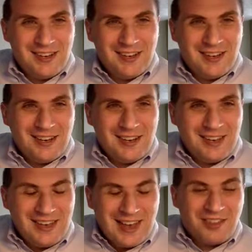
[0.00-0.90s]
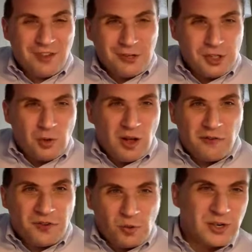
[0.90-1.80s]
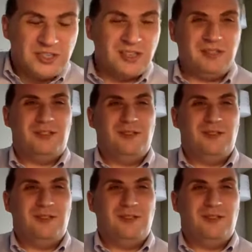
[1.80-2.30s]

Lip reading: to get those 12 sources.